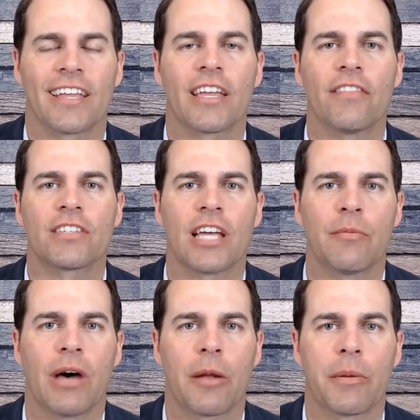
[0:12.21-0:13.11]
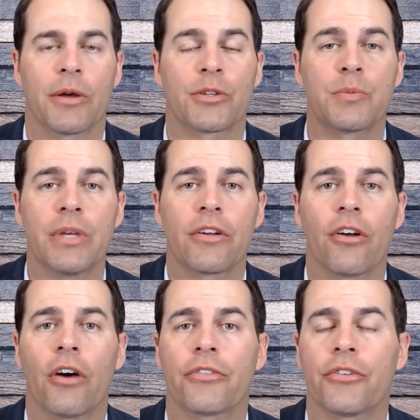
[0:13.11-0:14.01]
Kevin Sidebottom here, speaker,
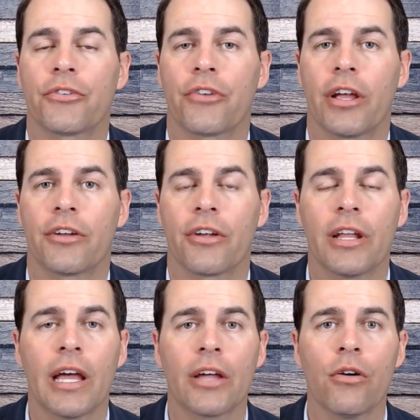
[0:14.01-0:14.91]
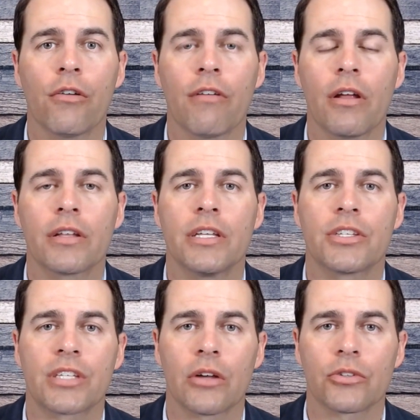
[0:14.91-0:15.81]
author, and trainer, and I go around and teach
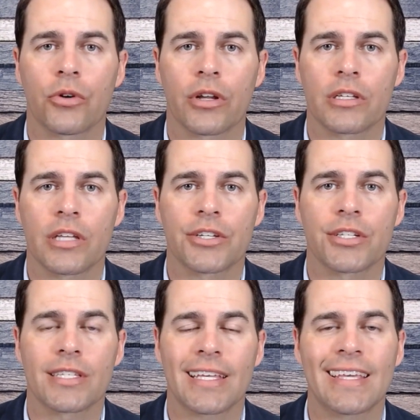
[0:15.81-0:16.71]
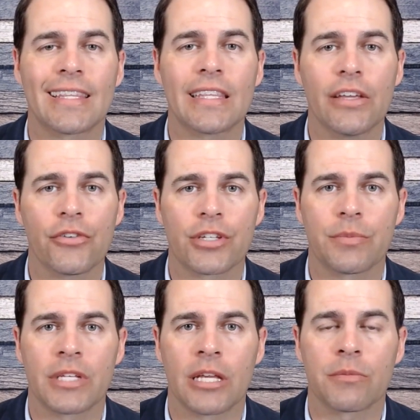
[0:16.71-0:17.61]
sales organizations and leadership
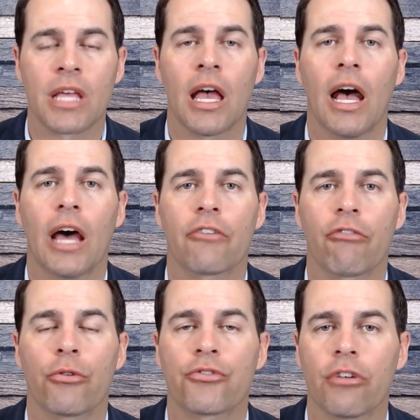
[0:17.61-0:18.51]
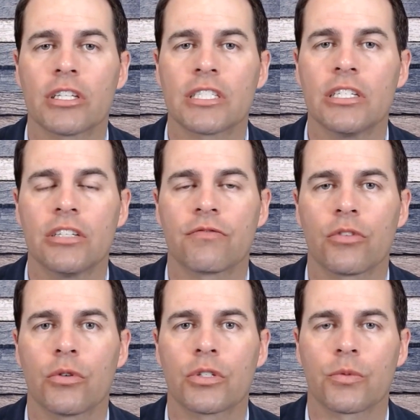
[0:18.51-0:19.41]
teams how to grow trust and
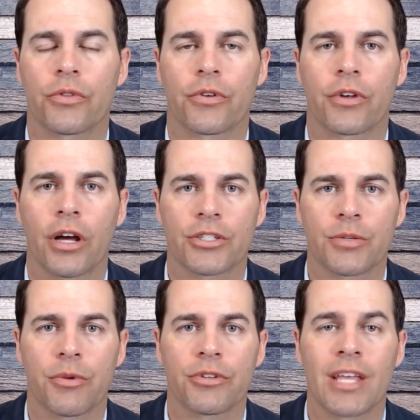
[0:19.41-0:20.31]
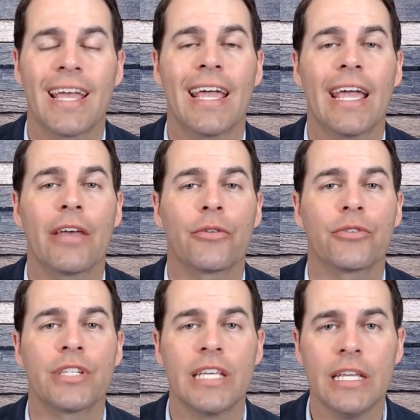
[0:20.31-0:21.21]
influence with their customers and their
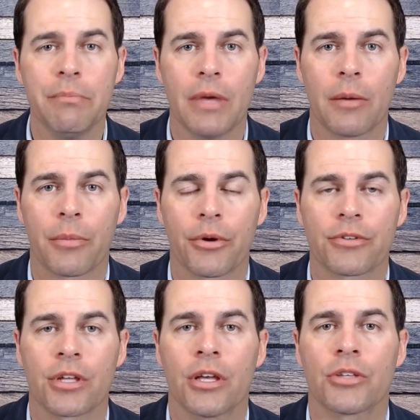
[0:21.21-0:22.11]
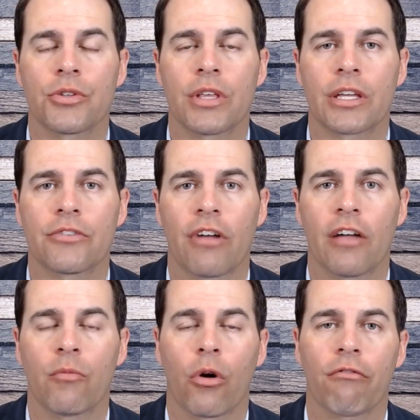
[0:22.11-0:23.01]
team members so they can drive
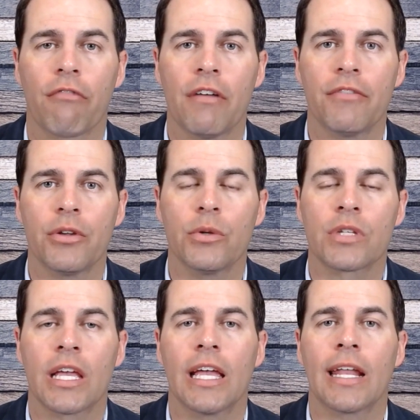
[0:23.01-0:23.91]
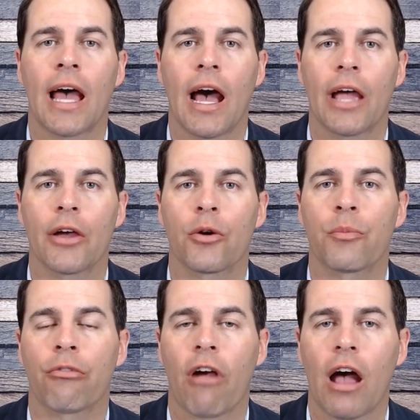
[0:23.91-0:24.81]
more revenues and higher
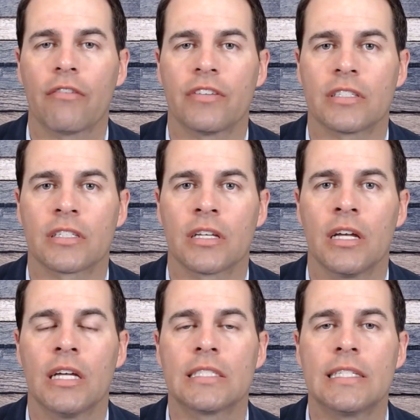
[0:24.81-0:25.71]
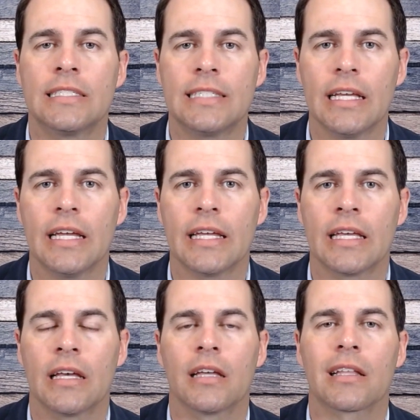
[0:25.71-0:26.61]
profits. Today,
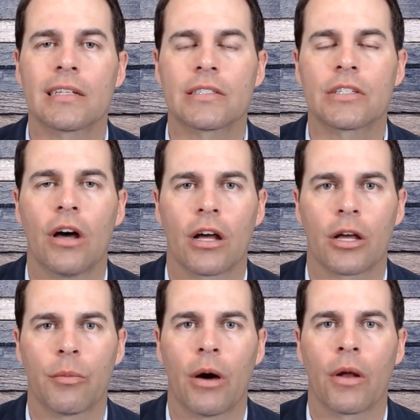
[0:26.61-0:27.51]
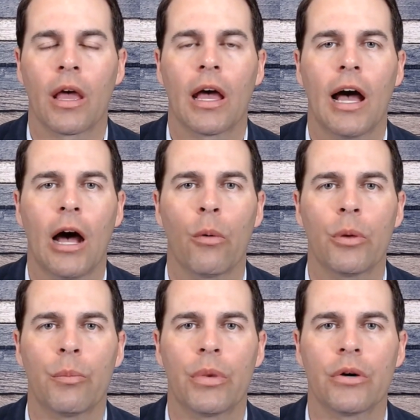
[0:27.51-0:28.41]
let's talk about how we
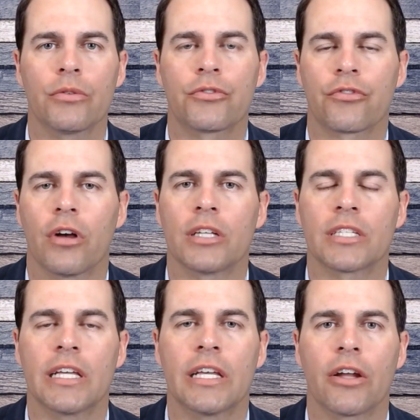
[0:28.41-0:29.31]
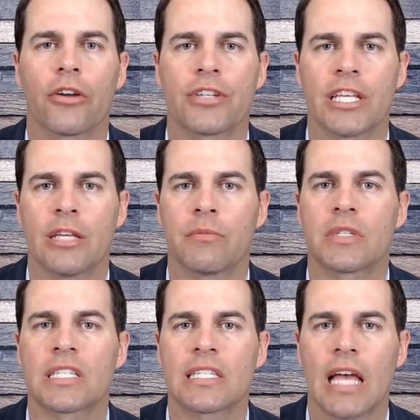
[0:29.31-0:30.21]
build trust in our team
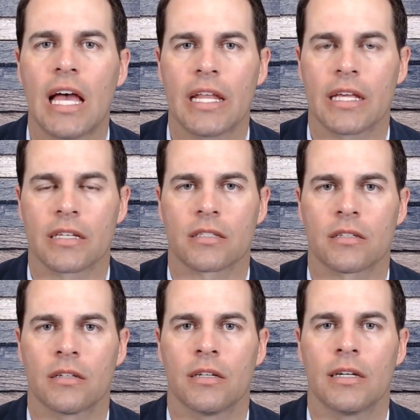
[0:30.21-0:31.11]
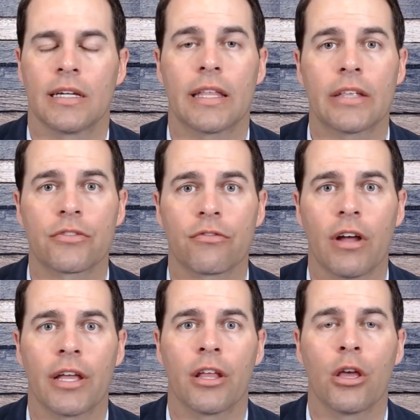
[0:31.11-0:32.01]
settings. Yeah, that's
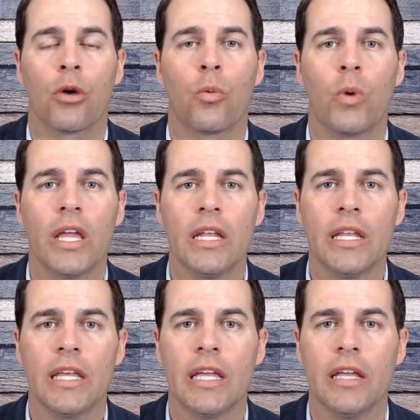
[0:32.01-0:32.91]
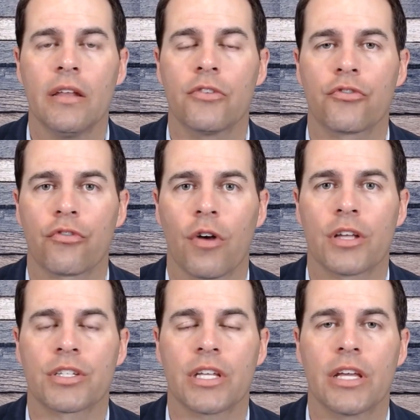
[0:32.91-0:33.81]
right. We need
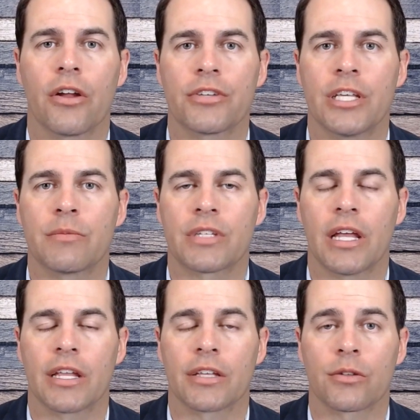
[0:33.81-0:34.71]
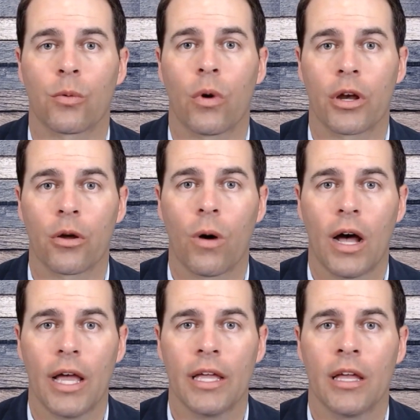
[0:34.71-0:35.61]
trust in our team settings. Want to know
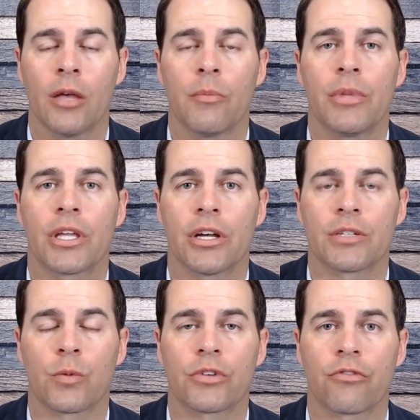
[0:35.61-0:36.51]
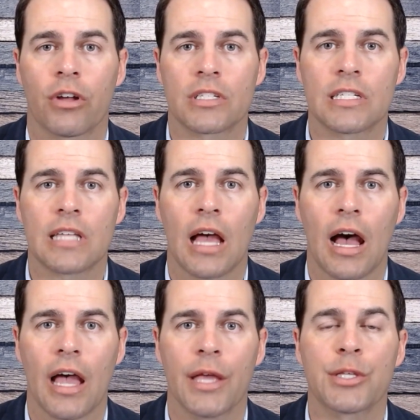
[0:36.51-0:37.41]
why? Because when trust is
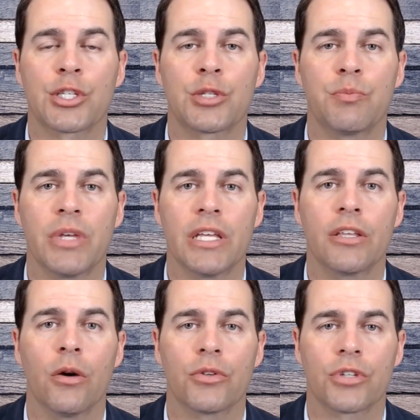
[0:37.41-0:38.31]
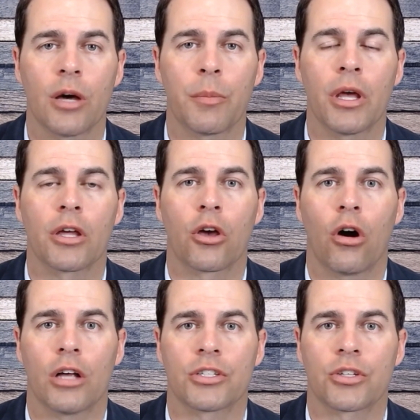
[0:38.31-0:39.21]
high, speed goes up,
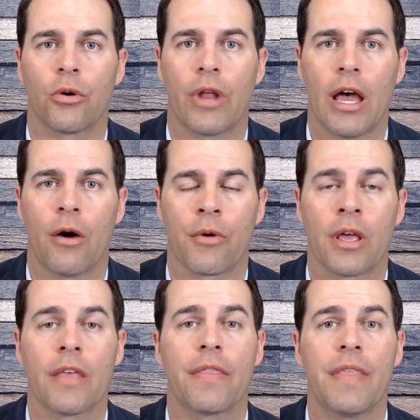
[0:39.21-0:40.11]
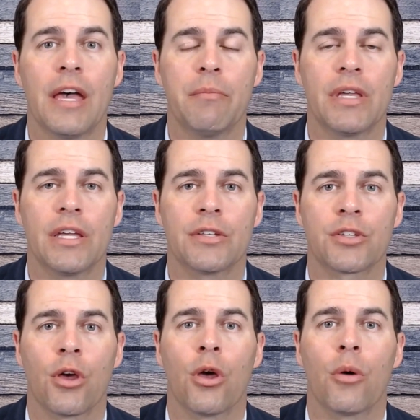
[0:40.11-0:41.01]
costs go down. That means
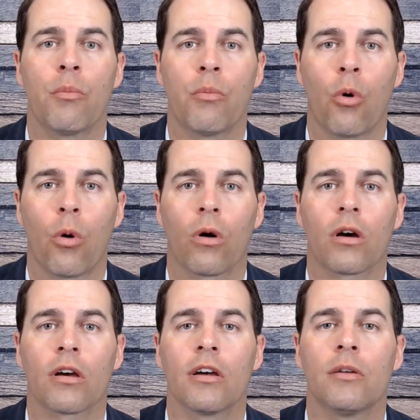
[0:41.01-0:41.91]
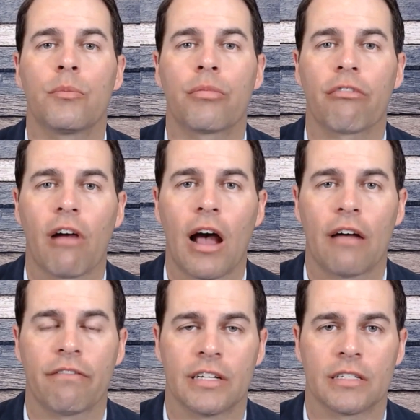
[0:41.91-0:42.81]
more
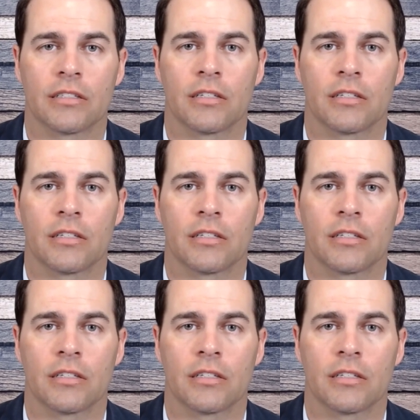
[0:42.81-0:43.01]
profit.